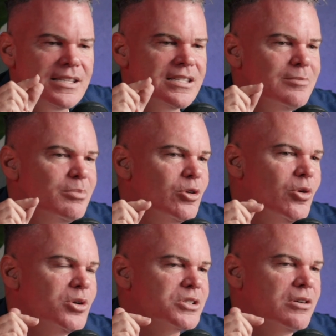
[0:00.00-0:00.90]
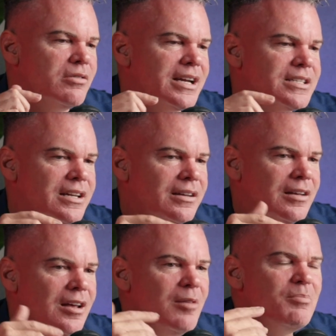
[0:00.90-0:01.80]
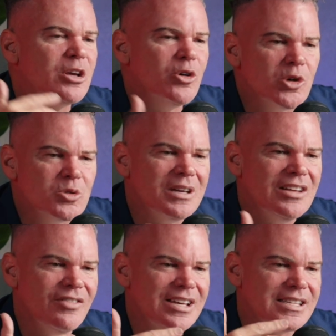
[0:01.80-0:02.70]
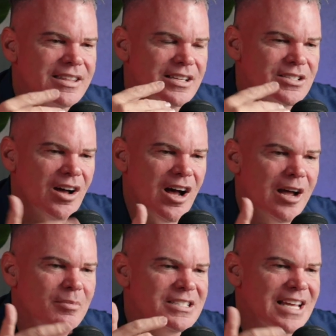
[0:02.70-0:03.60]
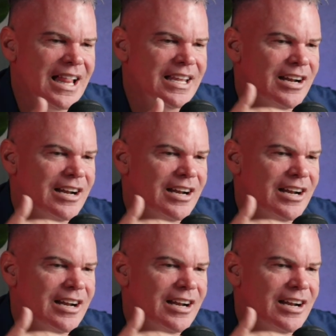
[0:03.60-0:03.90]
simple course correction, because we invested the time, talent,